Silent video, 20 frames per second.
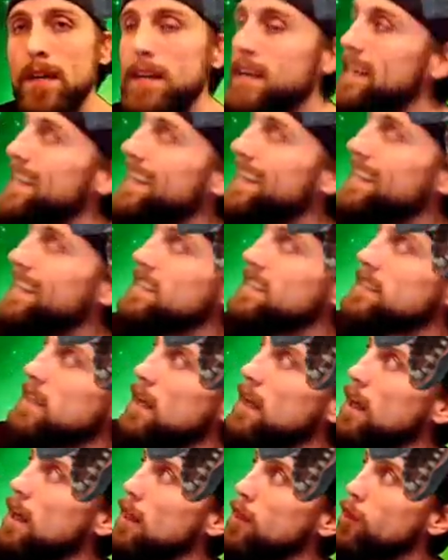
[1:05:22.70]
is
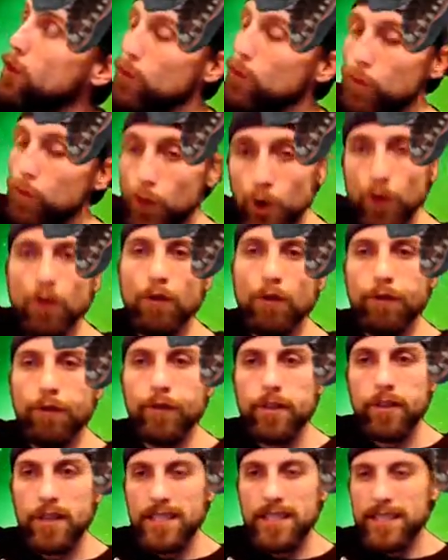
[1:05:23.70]
the roof,
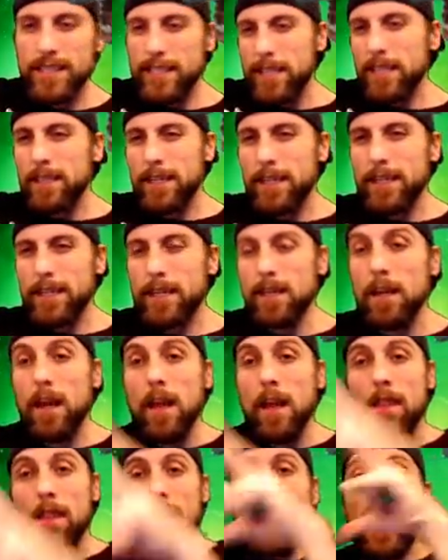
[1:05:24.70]
the ceiling,
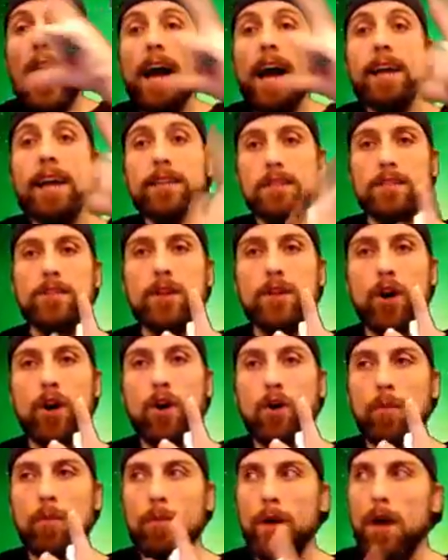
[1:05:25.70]
the ice
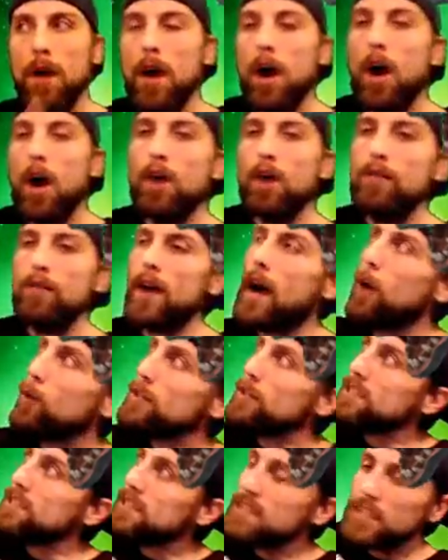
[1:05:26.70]
dome of
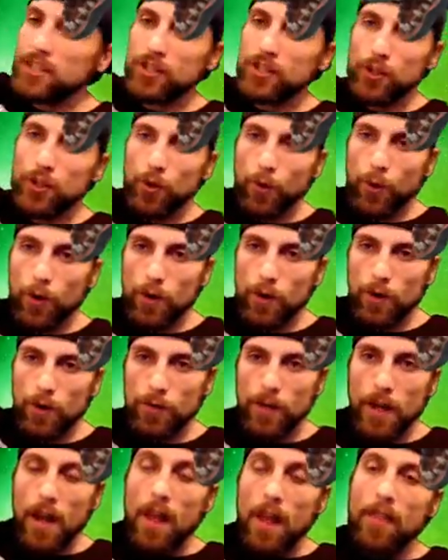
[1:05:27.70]
our sister
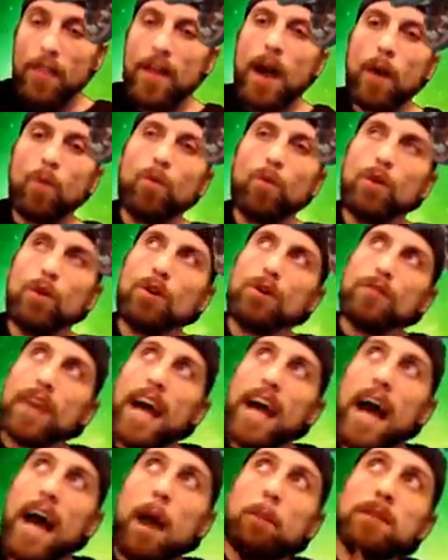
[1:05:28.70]
world. That world
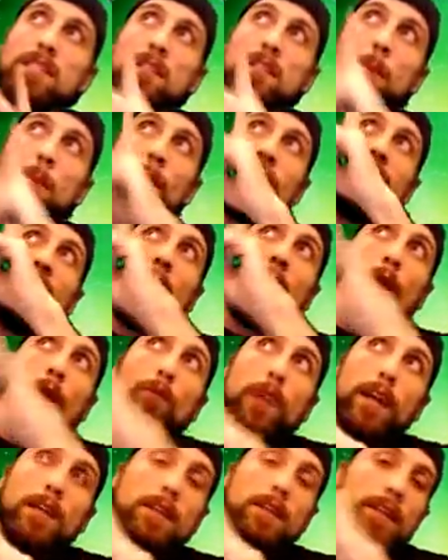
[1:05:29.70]
that happens to be
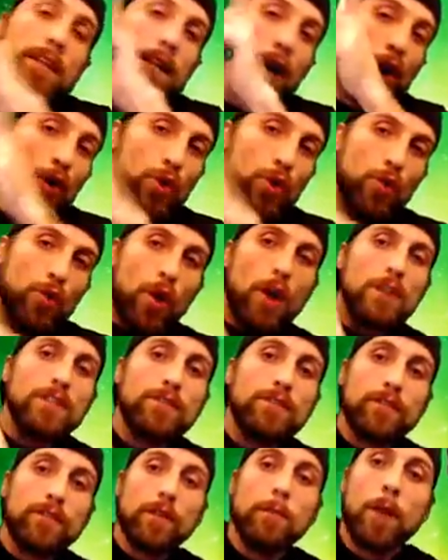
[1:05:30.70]
directly across
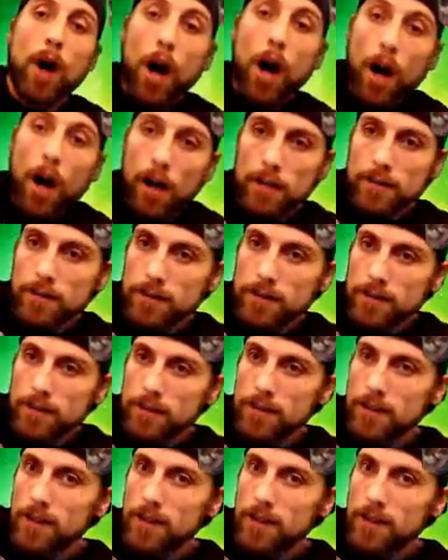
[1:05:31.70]
from us,